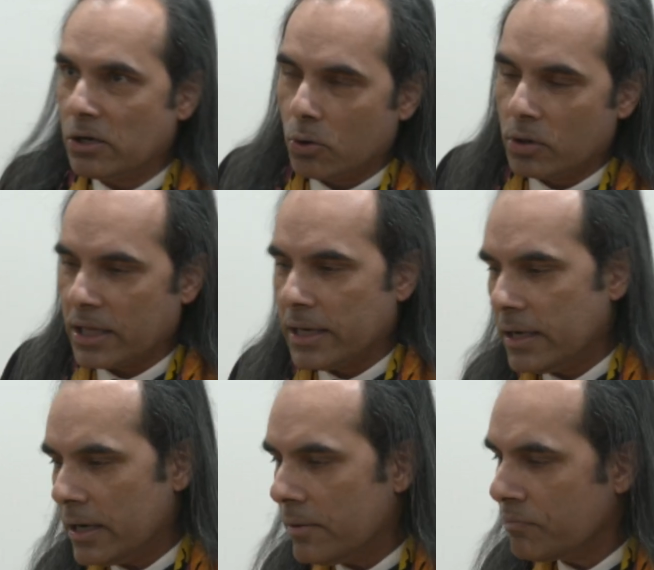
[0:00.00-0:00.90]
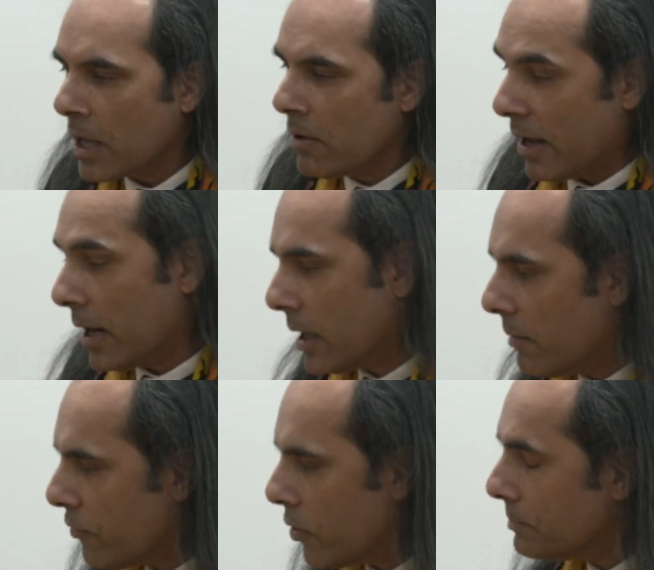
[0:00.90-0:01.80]
trolls in India, where I
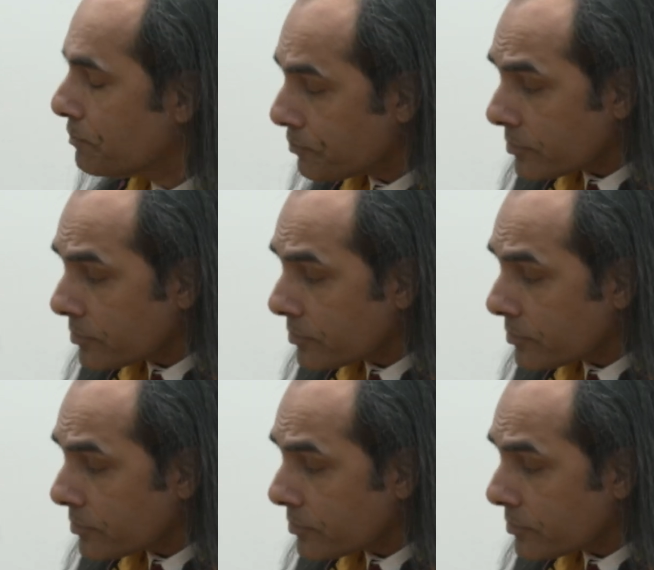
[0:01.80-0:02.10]
come from.